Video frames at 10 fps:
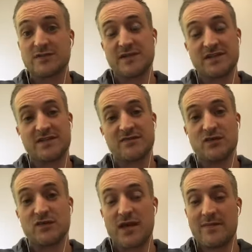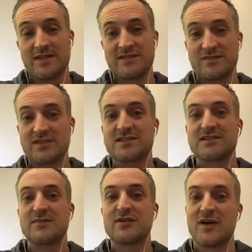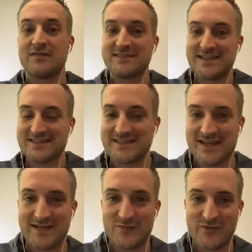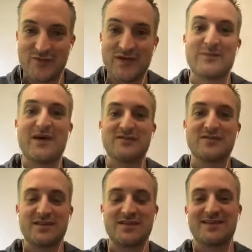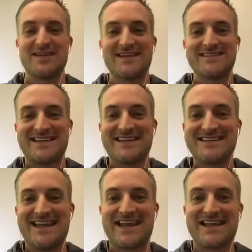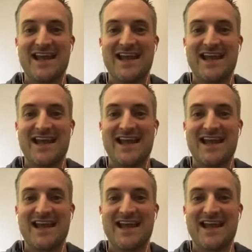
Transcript: Because if you came in as a new customer, you obviously had to sign up with your email to get that.